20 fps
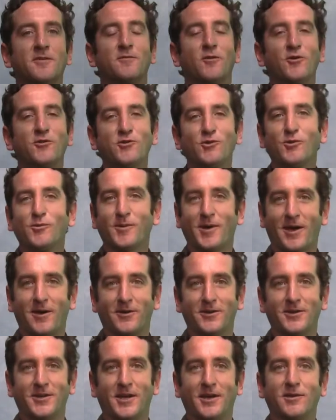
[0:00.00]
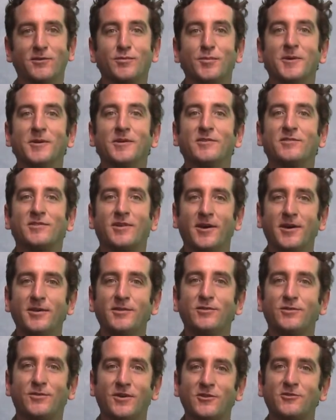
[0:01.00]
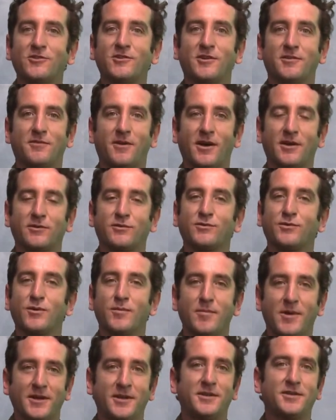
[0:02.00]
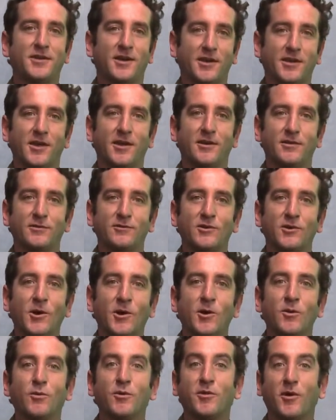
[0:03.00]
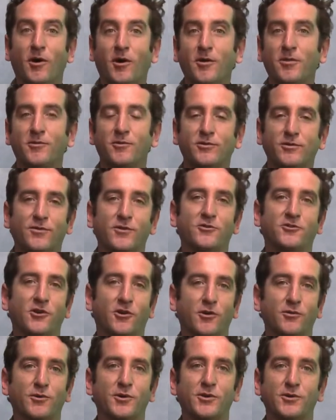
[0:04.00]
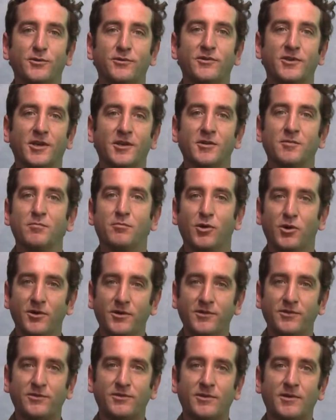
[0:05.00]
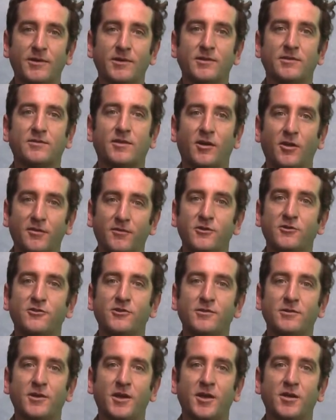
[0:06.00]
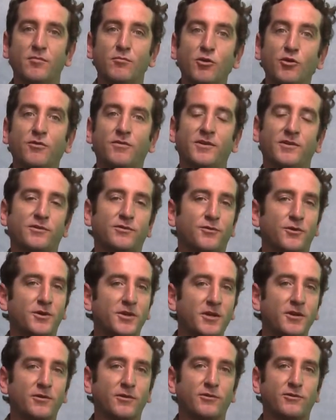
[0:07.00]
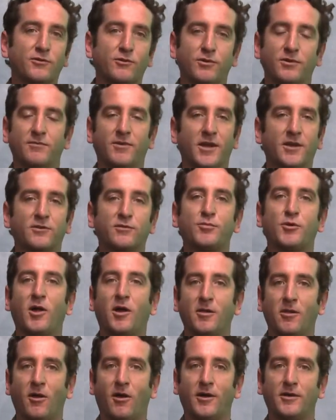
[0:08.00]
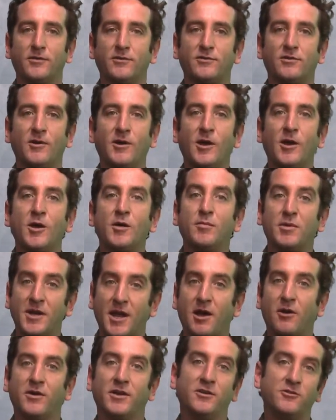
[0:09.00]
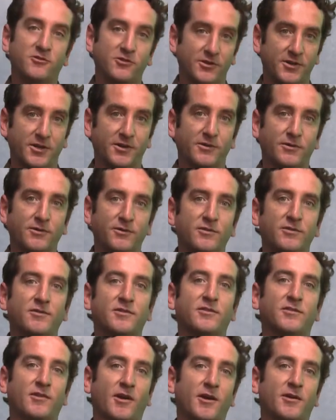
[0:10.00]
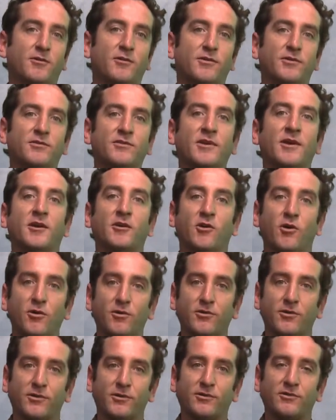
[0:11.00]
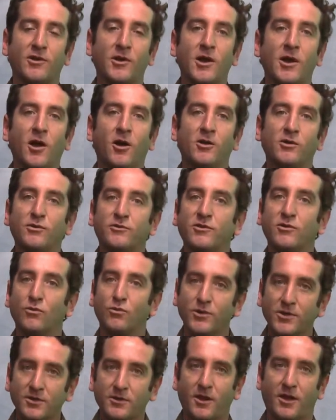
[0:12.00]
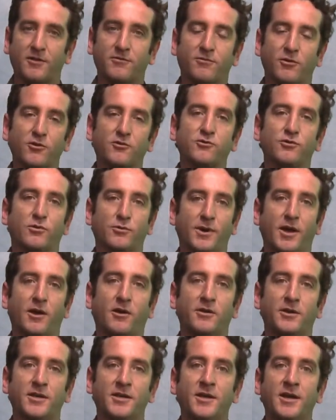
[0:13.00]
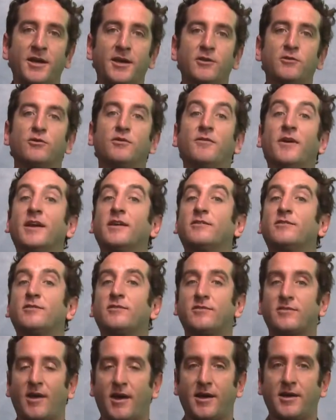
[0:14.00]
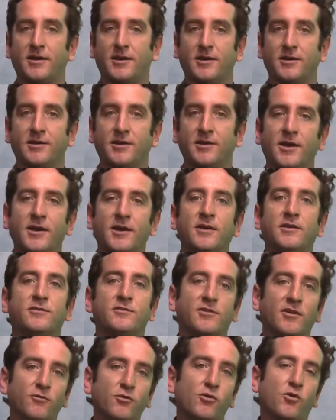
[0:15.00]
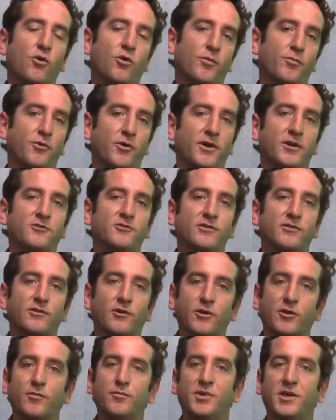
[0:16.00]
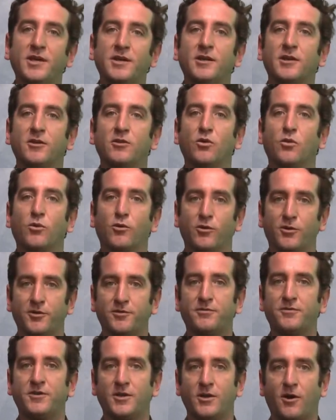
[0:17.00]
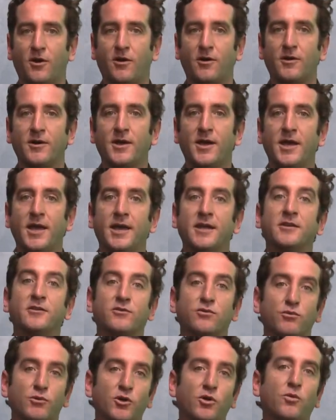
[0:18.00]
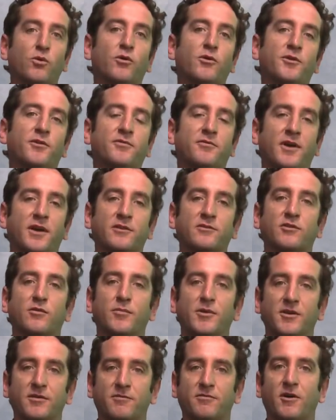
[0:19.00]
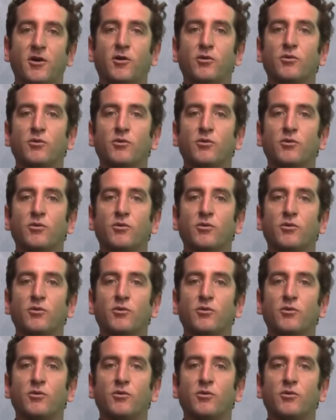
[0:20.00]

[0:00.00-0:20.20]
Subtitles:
Virtual reality has been a science fiction device for many decades, with authors of the genre using it in books, television, and movies for years to advance plot lines. But now engineers, designers, and coders are using real-life virtual reality to advance society. Several corporations are competing in the world of VR, and its real-world effects are being felt